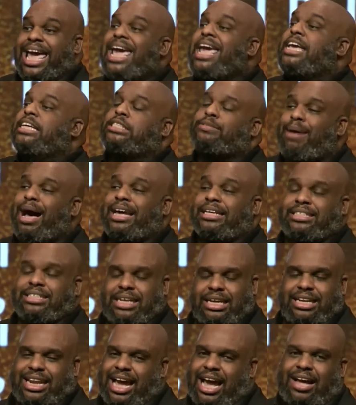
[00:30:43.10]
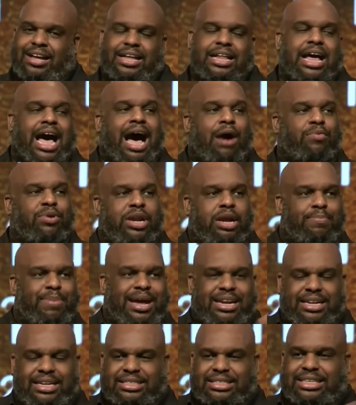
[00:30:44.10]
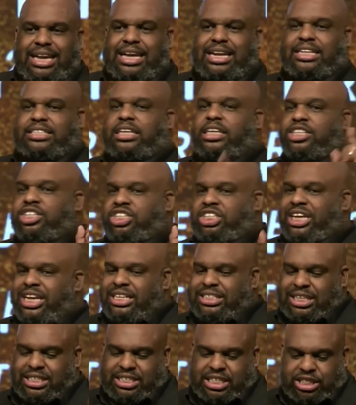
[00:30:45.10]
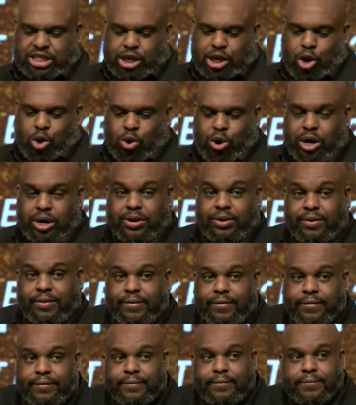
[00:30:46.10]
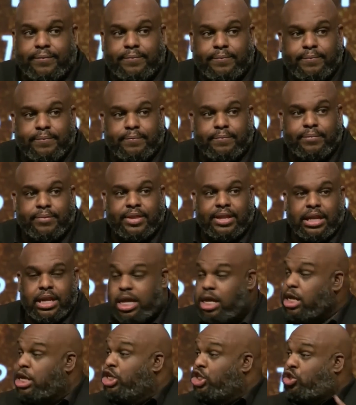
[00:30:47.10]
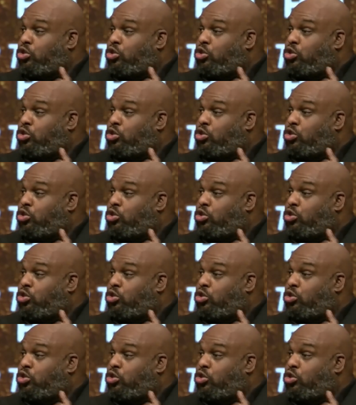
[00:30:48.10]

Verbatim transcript: He is my sin. Now, I want everybody to say this Jesus is Lord. Jesus is Lord.